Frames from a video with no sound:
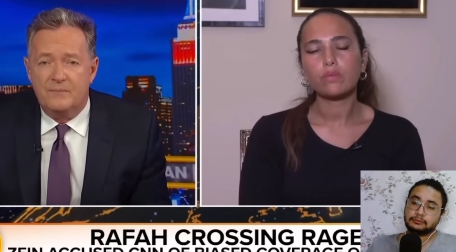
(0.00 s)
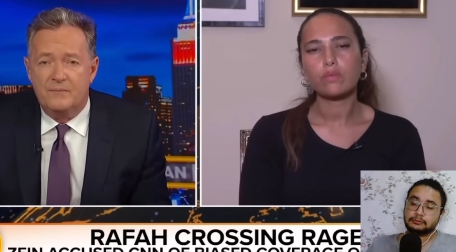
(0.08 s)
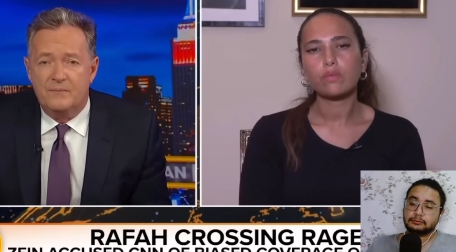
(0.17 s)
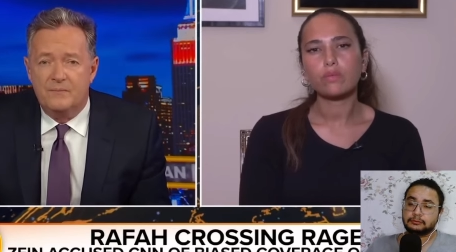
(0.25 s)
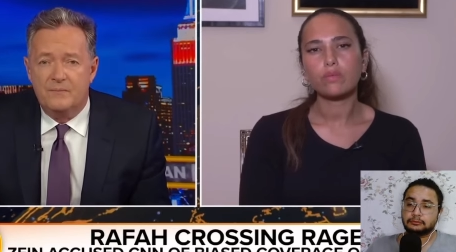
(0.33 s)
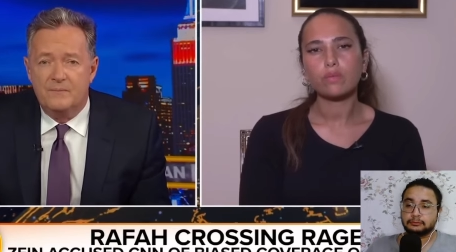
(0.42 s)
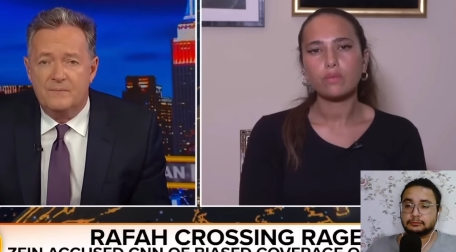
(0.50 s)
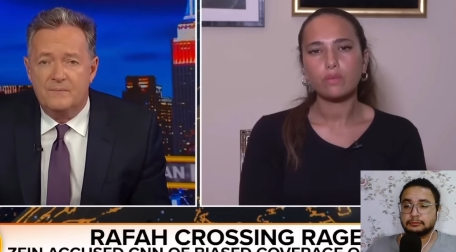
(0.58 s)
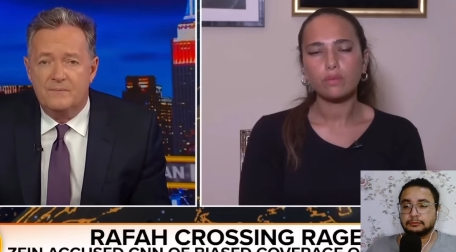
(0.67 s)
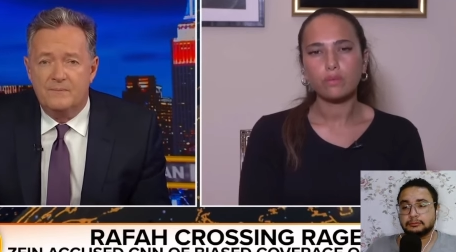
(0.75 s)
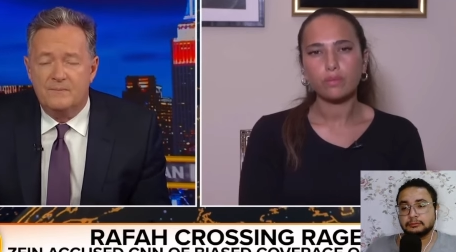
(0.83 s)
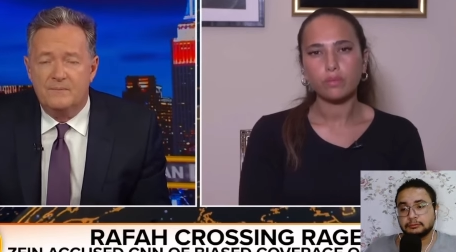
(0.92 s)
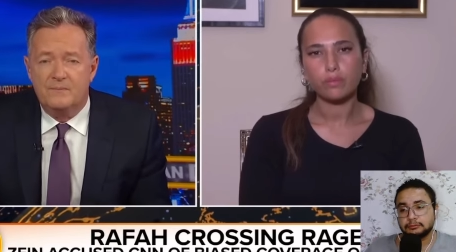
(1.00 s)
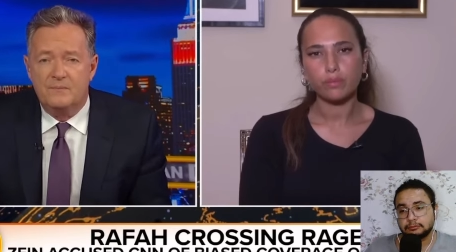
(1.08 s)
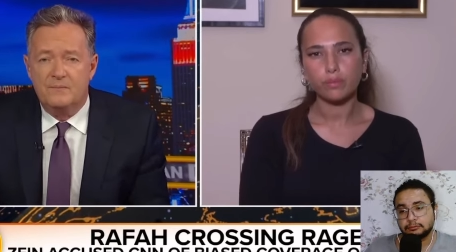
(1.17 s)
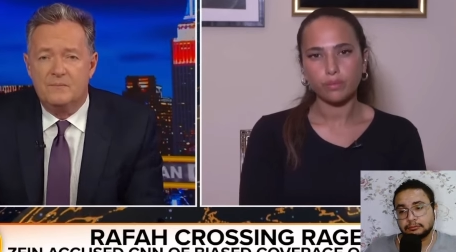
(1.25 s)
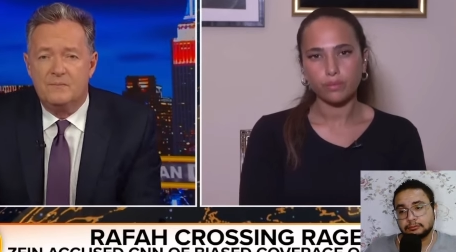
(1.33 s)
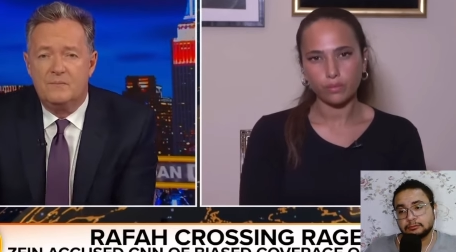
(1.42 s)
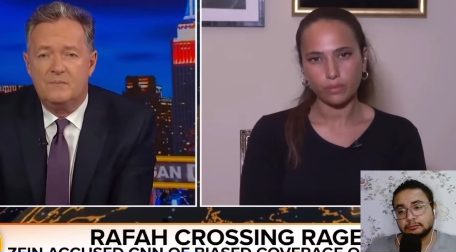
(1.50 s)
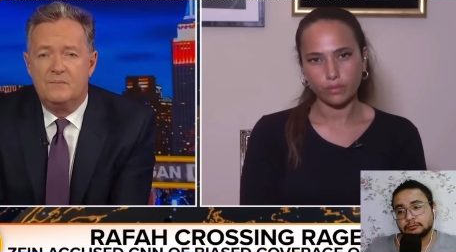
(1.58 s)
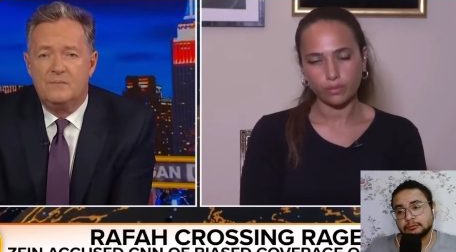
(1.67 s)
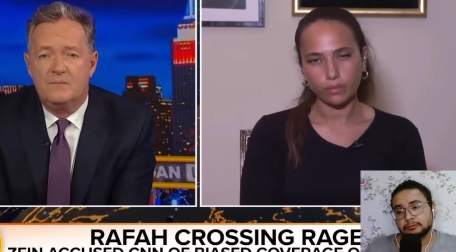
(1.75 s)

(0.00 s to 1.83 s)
Nothing is said.